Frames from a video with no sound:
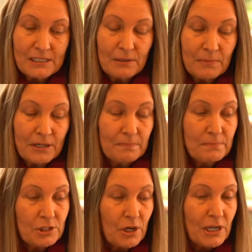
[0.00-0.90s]
So I'm going to
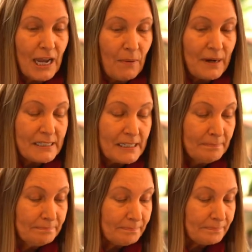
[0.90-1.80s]
show you how I did
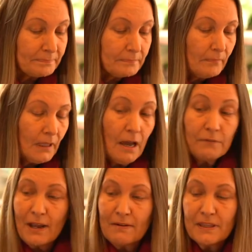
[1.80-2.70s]
it. I've
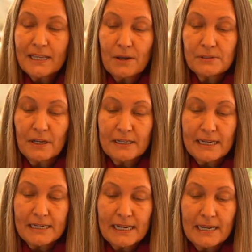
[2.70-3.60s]
got everything else I
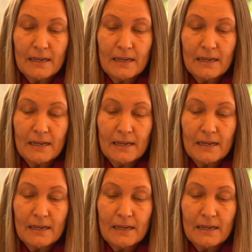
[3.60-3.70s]
need here.